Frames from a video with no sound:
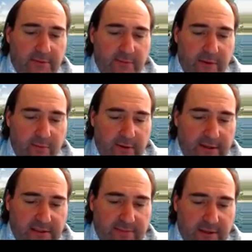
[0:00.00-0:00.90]
We would
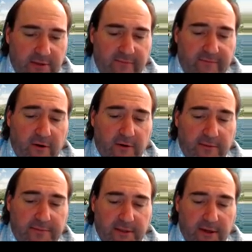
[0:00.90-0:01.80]
expect our
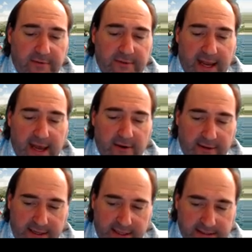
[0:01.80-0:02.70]
volume to go
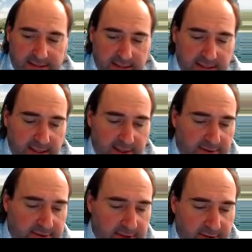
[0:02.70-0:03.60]
down, and it did
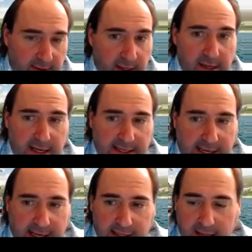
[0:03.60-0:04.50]
here. So
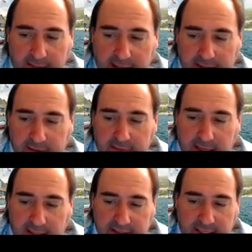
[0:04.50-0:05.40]
again, that basically
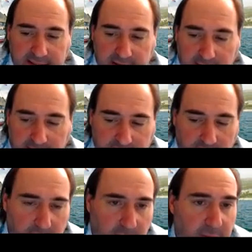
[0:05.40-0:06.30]
makes sense based
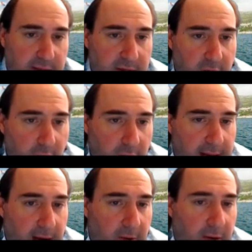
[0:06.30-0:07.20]
on what we know
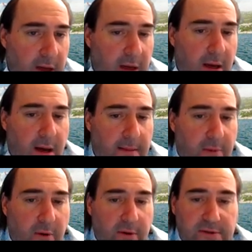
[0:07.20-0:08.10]
about
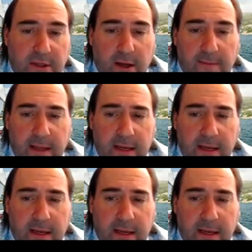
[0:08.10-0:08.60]
Boyle's law.